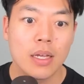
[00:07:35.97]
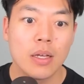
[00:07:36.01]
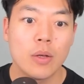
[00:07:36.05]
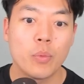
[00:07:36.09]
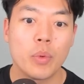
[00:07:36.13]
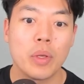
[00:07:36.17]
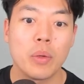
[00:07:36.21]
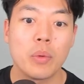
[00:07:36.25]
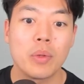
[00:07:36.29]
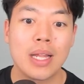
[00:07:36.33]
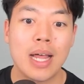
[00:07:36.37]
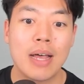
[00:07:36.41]

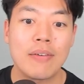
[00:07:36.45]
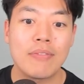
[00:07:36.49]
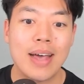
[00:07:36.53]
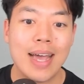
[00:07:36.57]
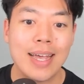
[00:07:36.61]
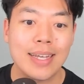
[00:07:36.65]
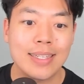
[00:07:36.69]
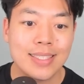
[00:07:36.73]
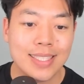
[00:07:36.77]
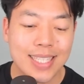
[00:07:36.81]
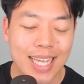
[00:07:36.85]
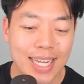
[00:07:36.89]
We will have
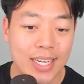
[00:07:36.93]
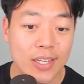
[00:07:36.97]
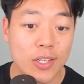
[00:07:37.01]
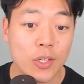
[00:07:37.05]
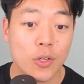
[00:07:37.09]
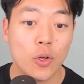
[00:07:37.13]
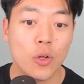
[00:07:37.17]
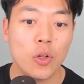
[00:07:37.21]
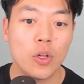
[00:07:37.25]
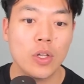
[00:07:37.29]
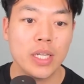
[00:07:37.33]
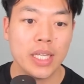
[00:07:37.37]

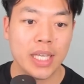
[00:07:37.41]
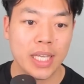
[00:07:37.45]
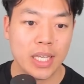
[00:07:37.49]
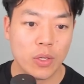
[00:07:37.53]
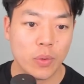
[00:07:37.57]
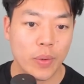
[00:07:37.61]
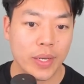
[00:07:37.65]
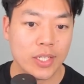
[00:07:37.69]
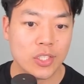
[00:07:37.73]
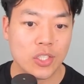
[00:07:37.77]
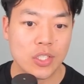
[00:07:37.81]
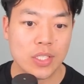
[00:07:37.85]
identical
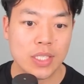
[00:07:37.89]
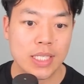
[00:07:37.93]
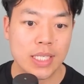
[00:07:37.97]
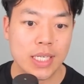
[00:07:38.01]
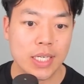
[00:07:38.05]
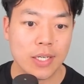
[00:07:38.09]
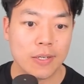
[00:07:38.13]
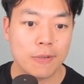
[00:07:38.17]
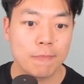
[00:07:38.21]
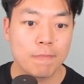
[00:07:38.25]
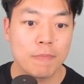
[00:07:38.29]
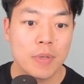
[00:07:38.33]
equations
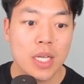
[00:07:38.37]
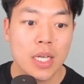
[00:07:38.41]
here.